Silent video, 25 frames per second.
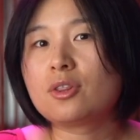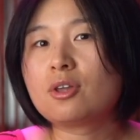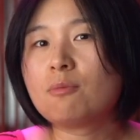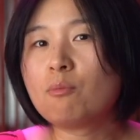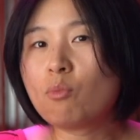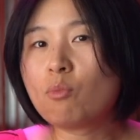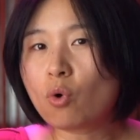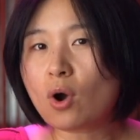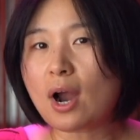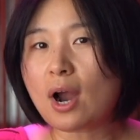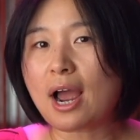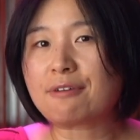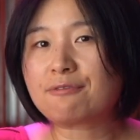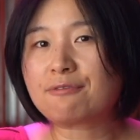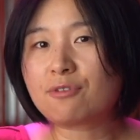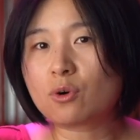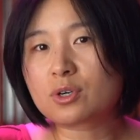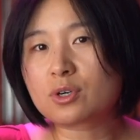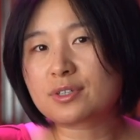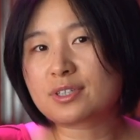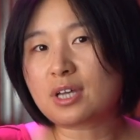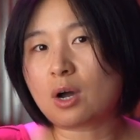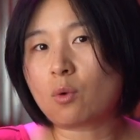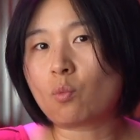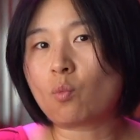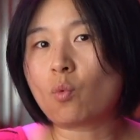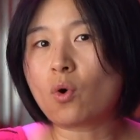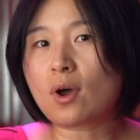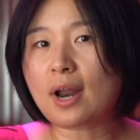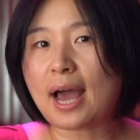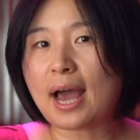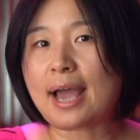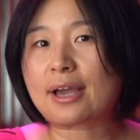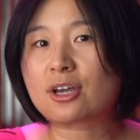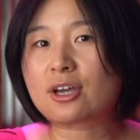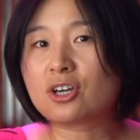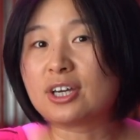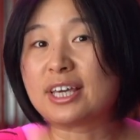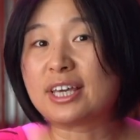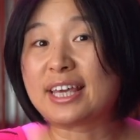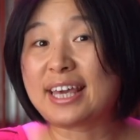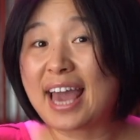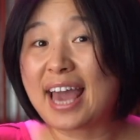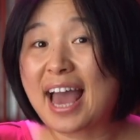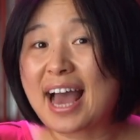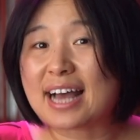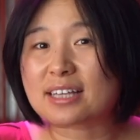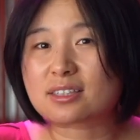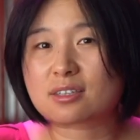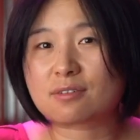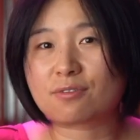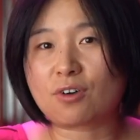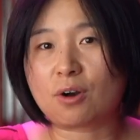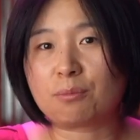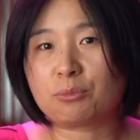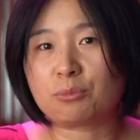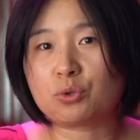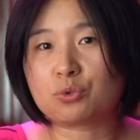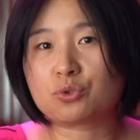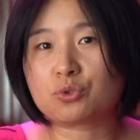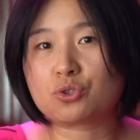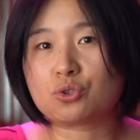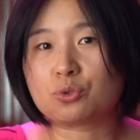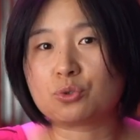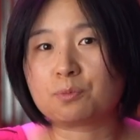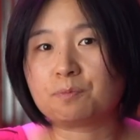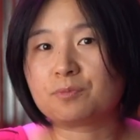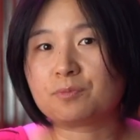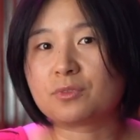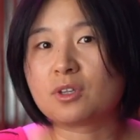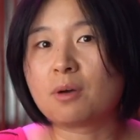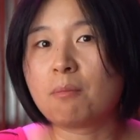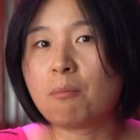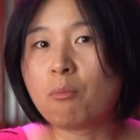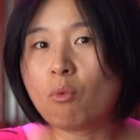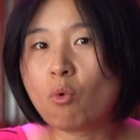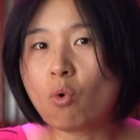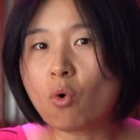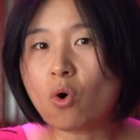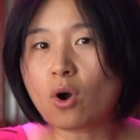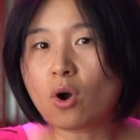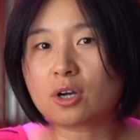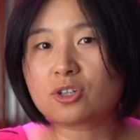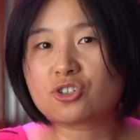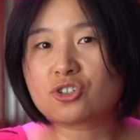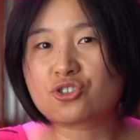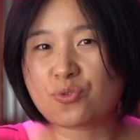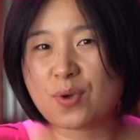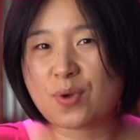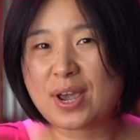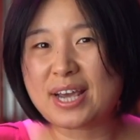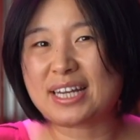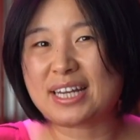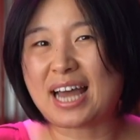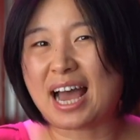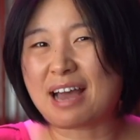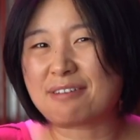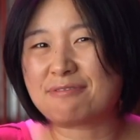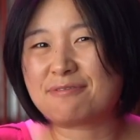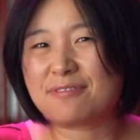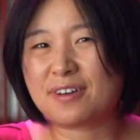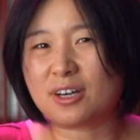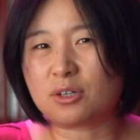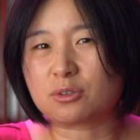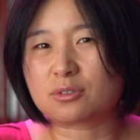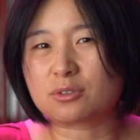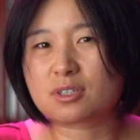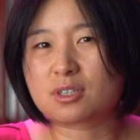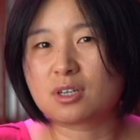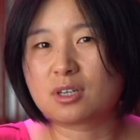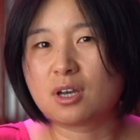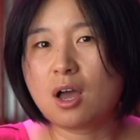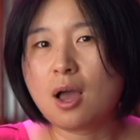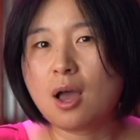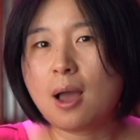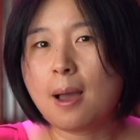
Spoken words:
The more I focused on what I could get from YouTube, the more drained I felt.